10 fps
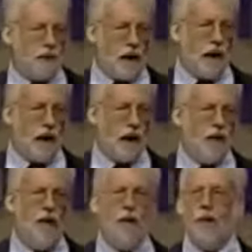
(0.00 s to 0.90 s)

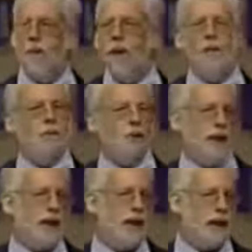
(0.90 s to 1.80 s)
Gull or whether it
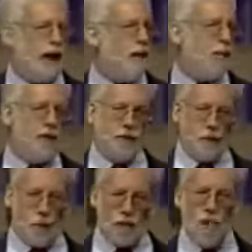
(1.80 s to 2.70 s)
was an accomplice
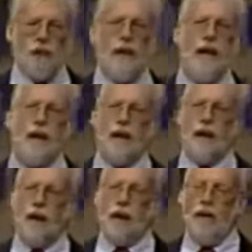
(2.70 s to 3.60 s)
who worked with Dr.
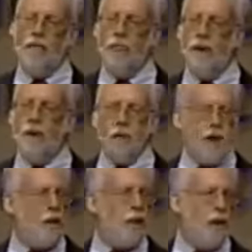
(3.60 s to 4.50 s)
Gull,
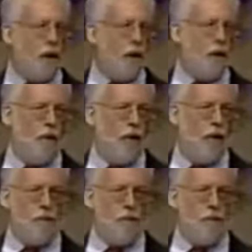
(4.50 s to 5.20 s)
we don't know.